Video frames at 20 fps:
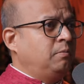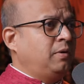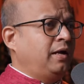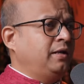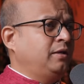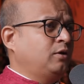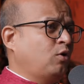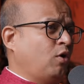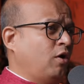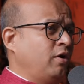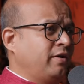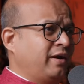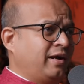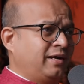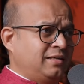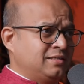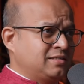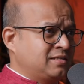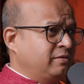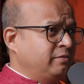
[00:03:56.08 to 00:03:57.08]
and the
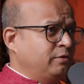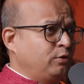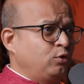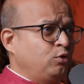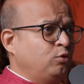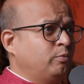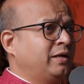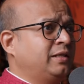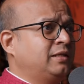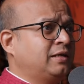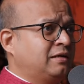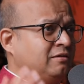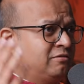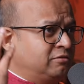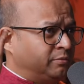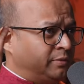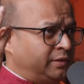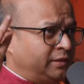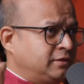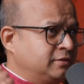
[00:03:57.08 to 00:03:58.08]
contract is given to you by the
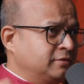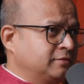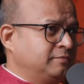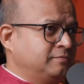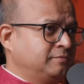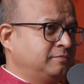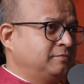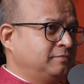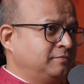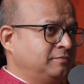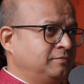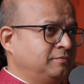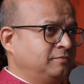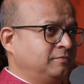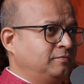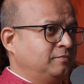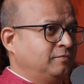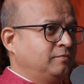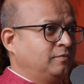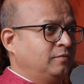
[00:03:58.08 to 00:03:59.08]
government
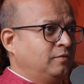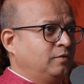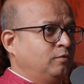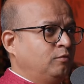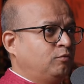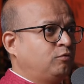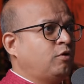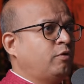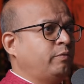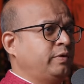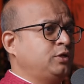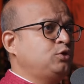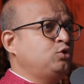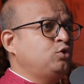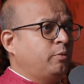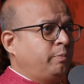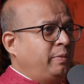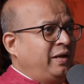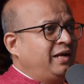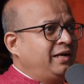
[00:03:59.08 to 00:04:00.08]
for which
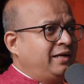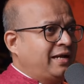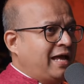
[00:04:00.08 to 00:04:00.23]
you are paying